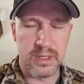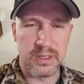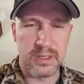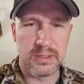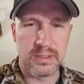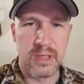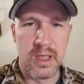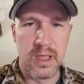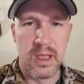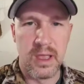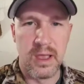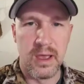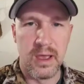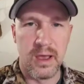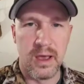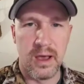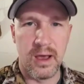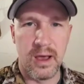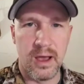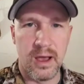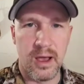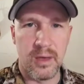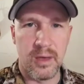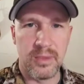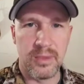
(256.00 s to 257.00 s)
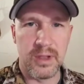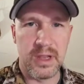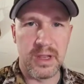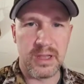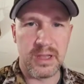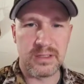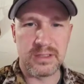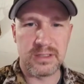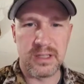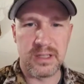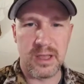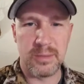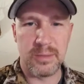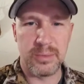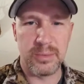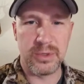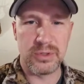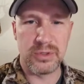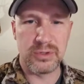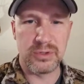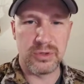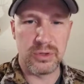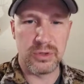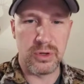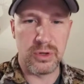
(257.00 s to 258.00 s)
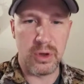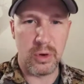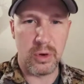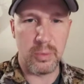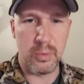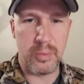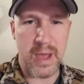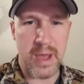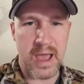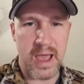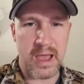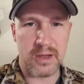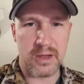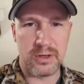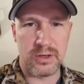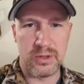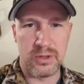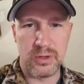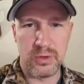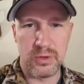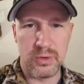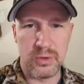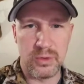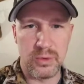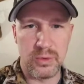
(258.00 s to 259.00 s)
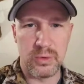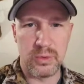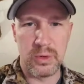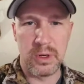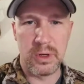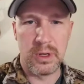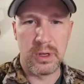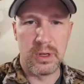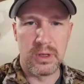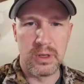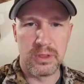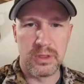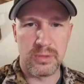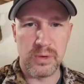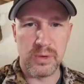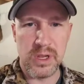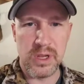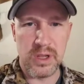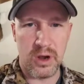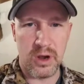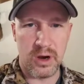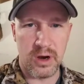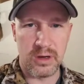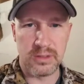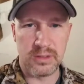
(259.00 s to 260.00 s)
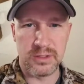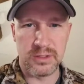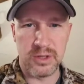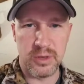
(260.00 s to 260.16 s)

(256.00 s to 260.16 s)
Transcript: this, the next step is to go back to 3 yards.